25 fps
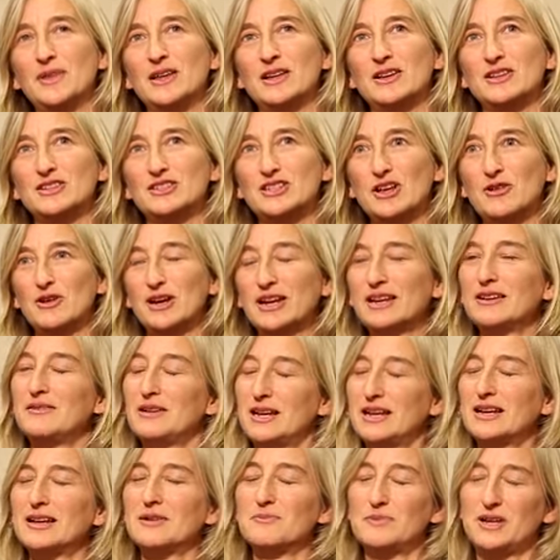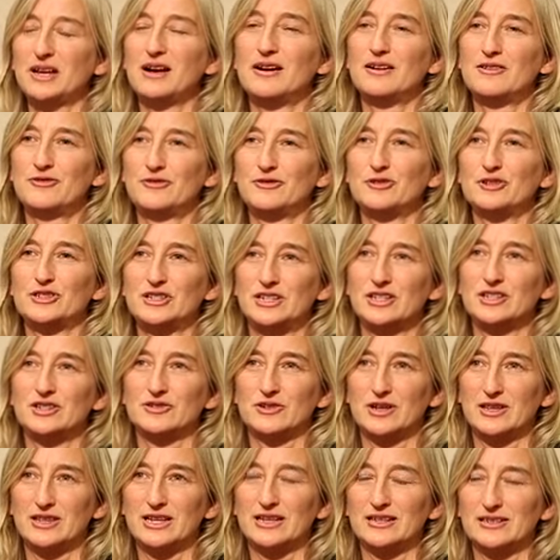So it can be hard for a teacher,
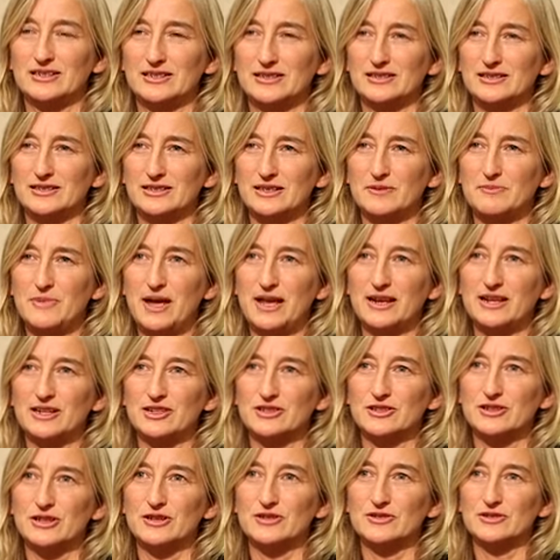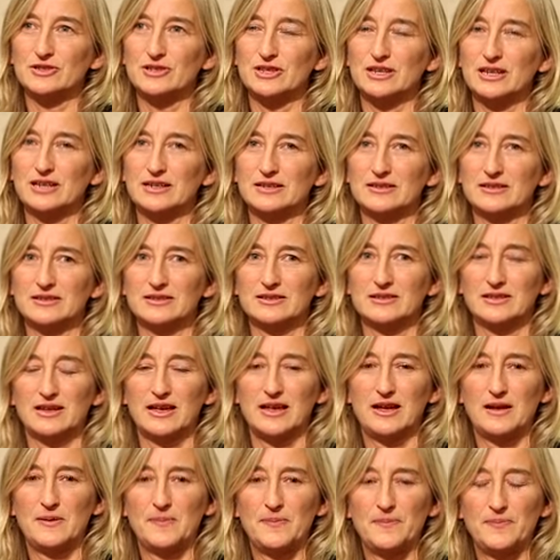I think, to manage those things.
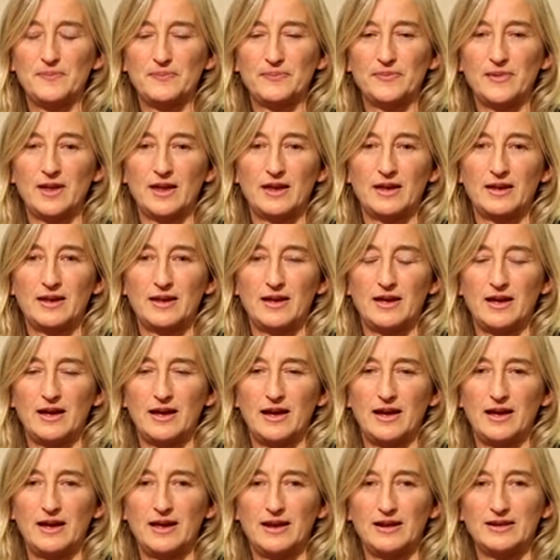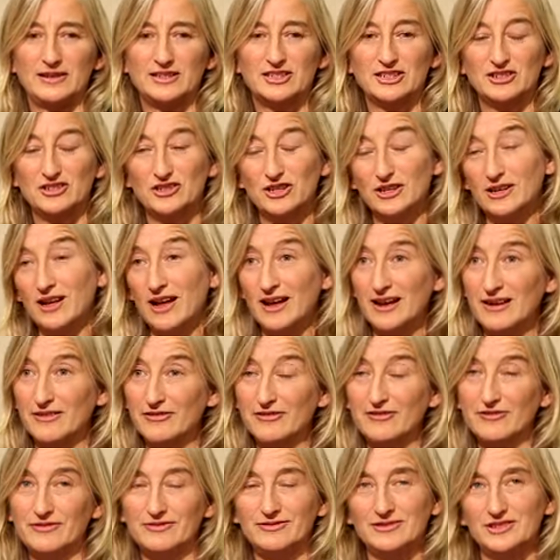And to kind of
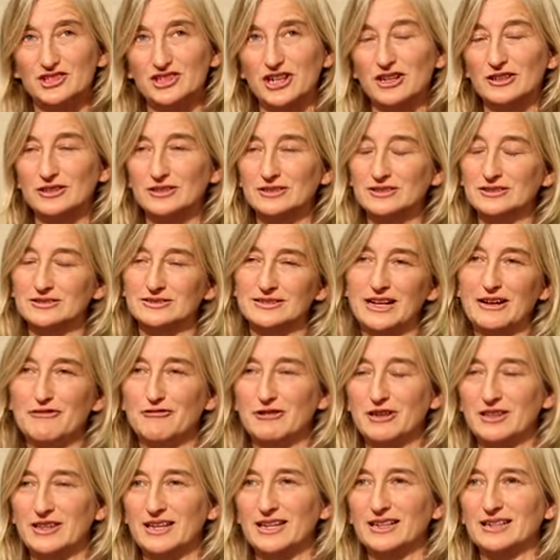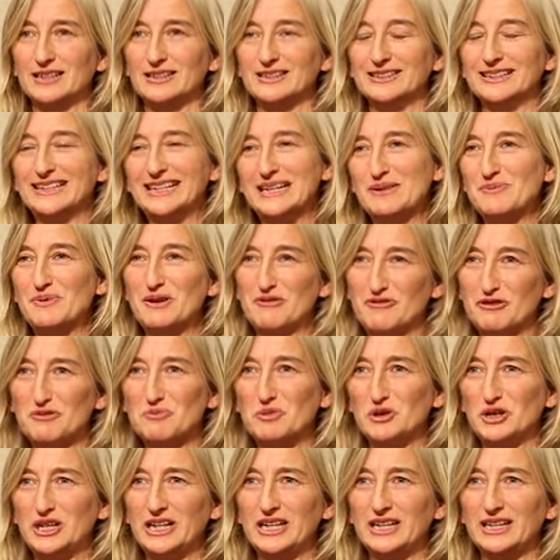juggle everything and keep
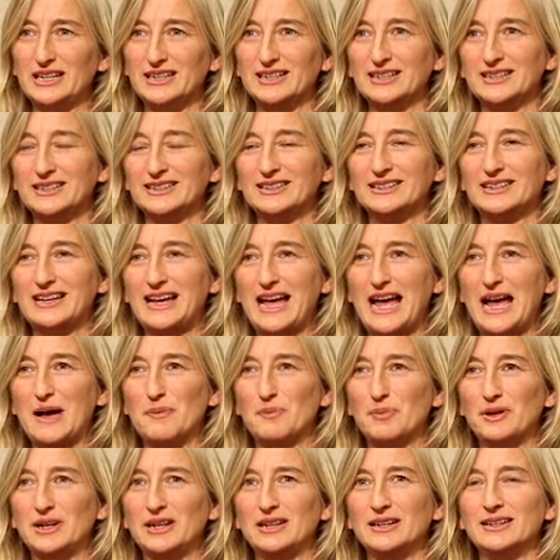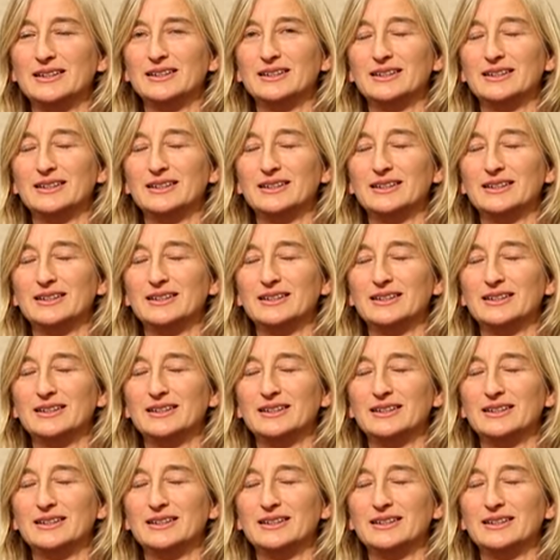everybody happy.